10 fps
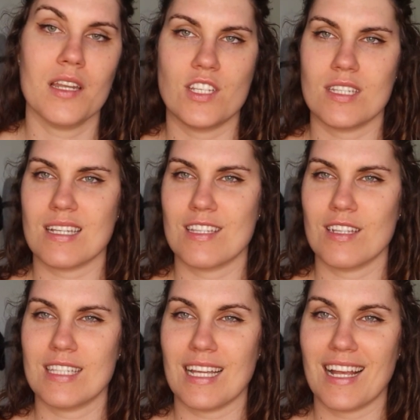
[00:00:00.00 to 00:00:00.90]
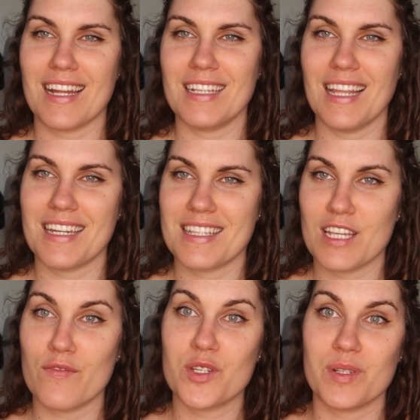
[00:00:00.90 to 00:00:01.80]
it just doesn't kind of lend
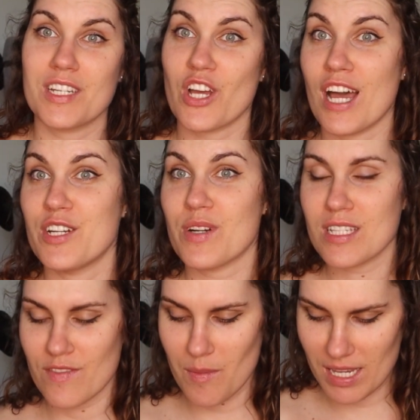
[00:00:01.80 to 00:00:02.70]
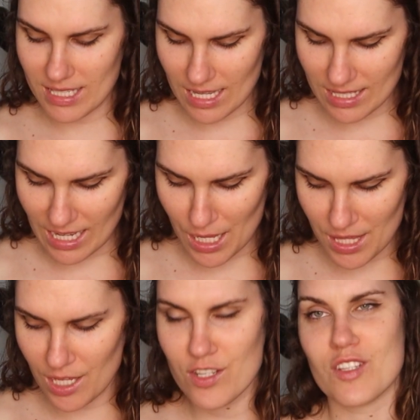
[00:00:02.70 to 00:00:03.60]
itself to an entire dress, if that makes sense, and I
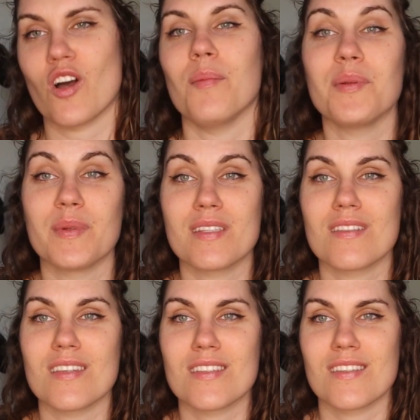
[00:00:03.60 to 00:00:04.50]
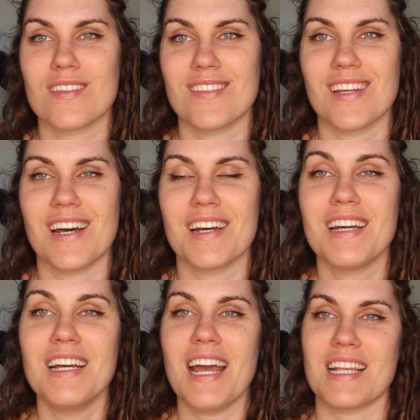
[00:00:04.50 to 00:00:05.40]
think it just complements this
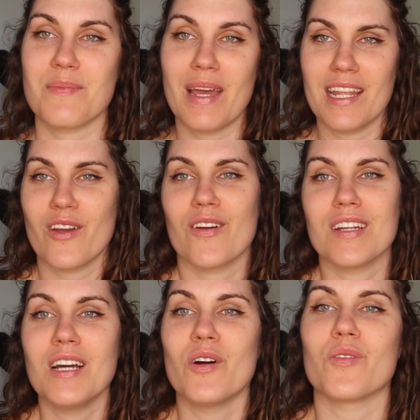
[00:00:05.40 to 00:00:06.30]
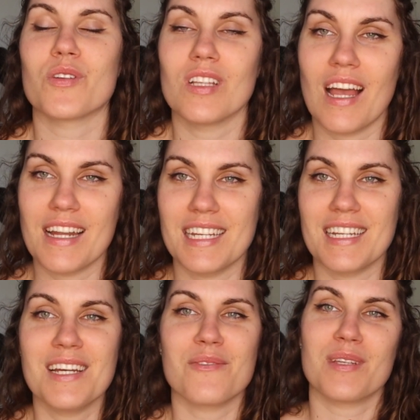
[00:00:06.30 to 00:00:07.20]
as a petticoat or a lining
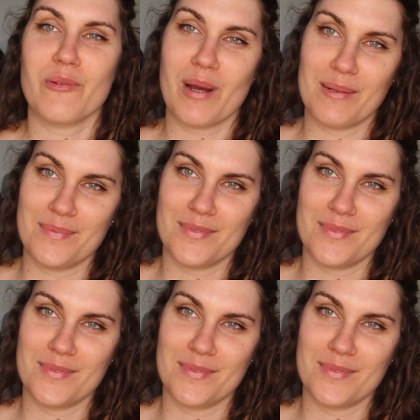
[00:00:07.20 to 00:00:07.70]
really well.